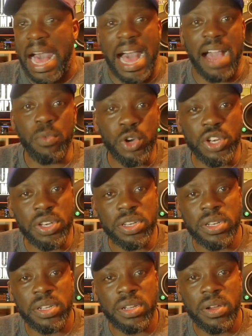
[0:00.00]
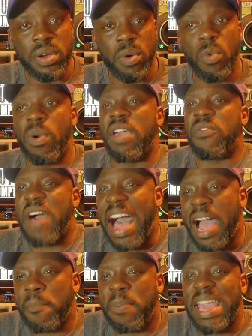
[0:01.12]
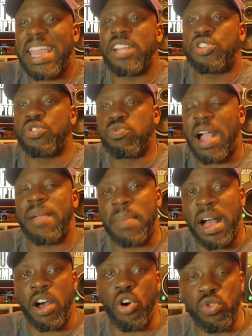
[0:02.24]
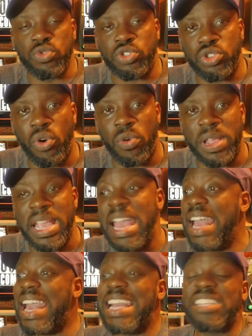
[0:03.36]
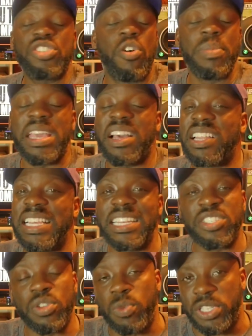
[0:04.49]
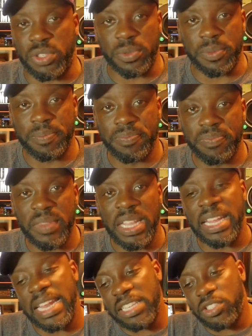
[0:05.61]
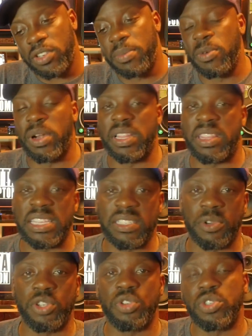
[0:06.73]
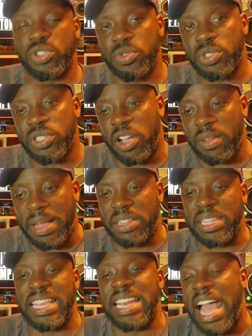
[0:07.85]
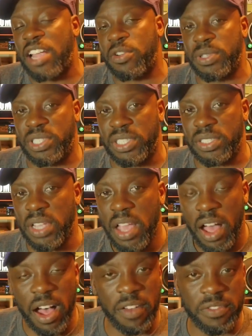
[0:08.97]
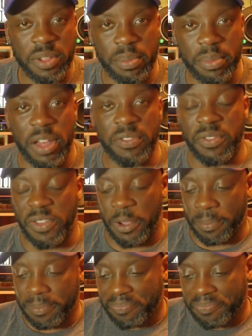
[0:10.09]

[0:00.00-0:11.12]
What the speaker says: I wouldn't. If I paid to write my own story, it's going to be clean as a whistle. And that's going to be one of the things I want to do is talk about the inaccuracies of the film.